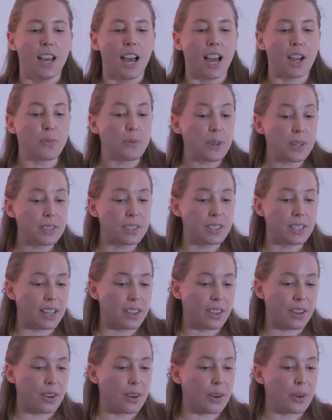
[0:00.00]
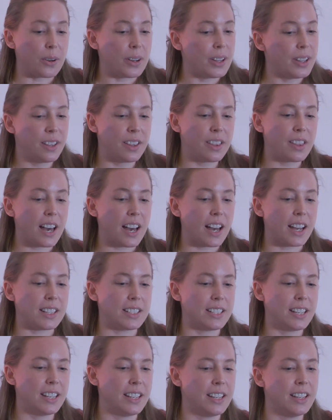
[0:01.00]
I will say though
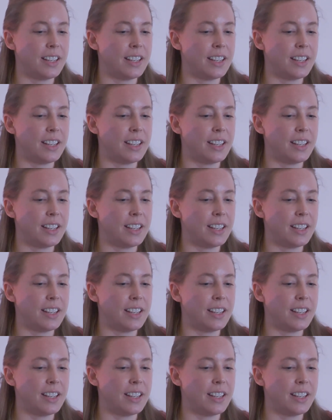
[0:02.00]
that